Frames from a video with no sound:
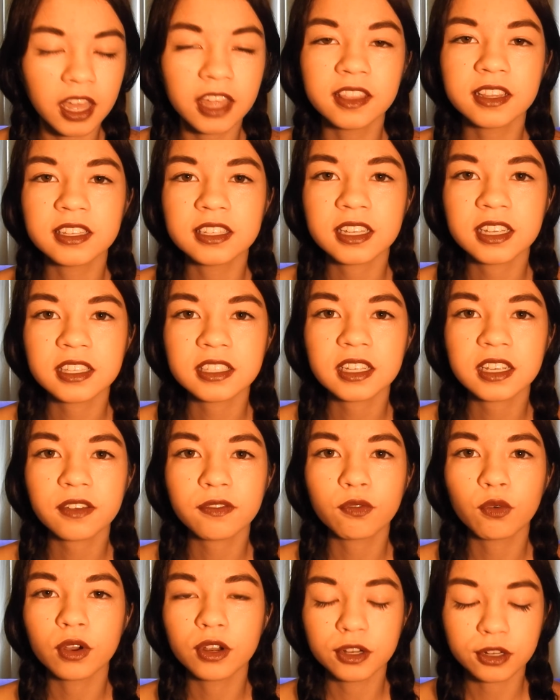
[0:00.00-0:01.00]
And this kid's
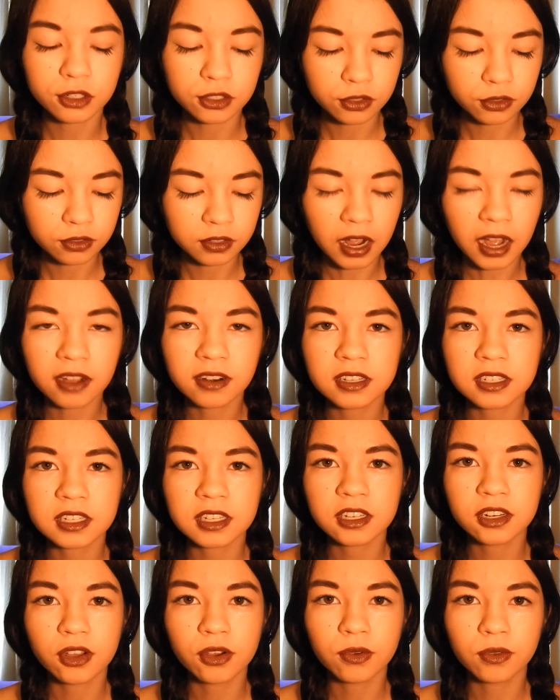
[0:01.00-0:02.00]
4 years old. How does
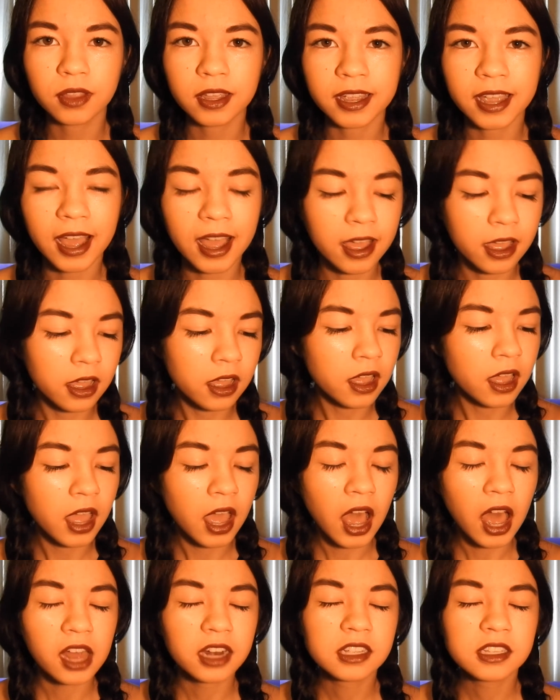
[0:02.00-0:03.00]
he know,
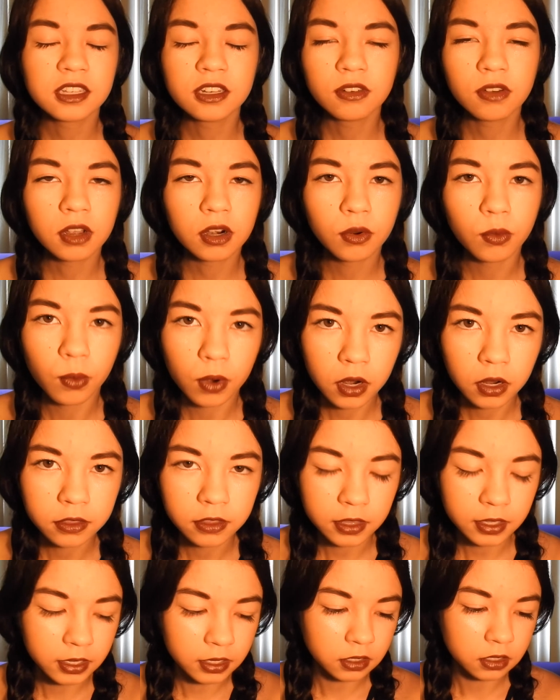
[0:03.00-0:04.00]
how does he know how to
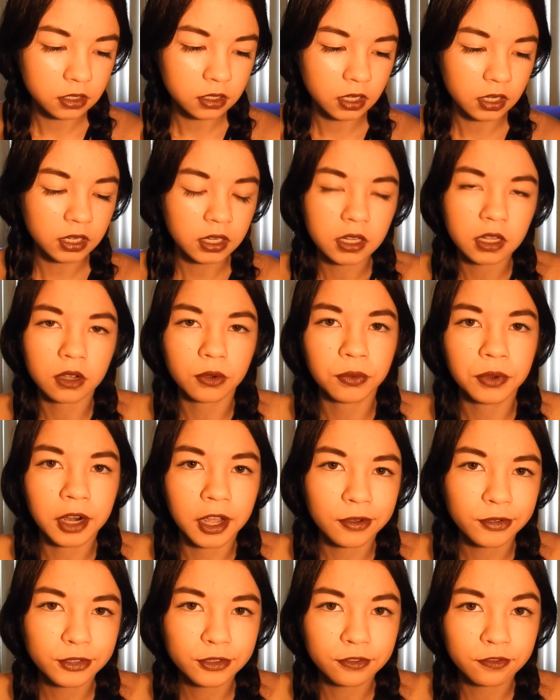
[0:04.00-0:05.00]
work this? When
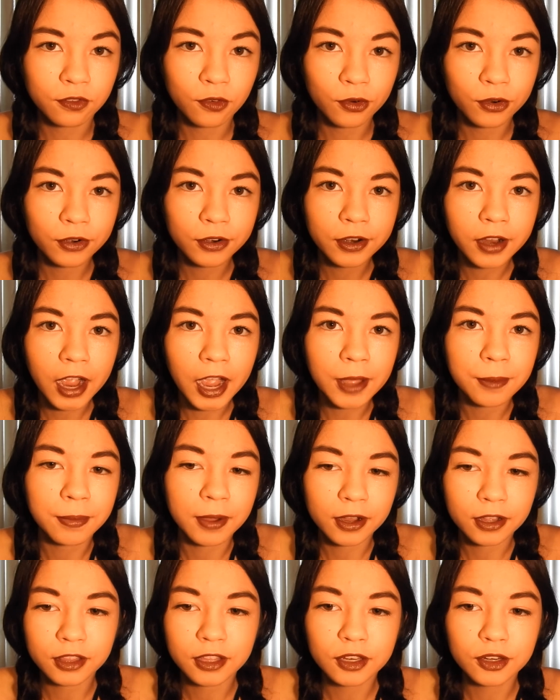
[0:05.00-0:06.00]
I was 4, I
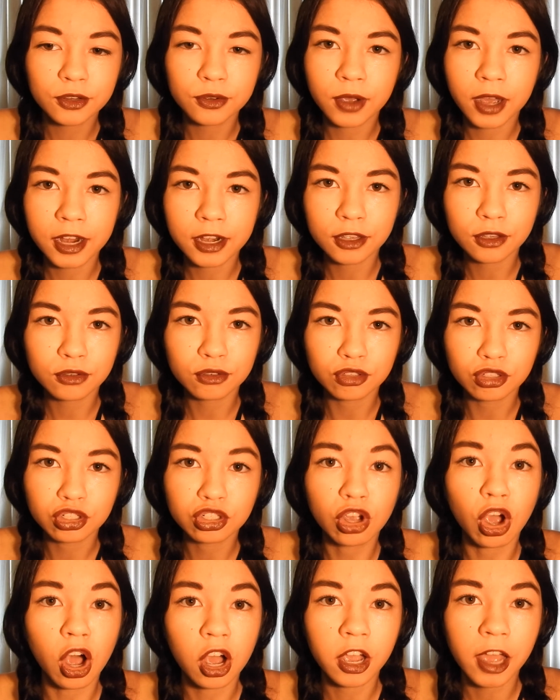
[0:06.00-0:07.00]
barely knew how to use
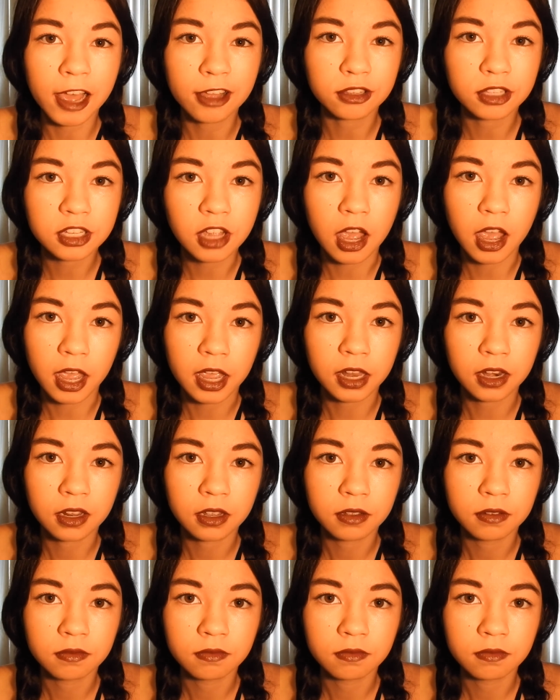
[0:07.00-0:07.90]
chalk outside.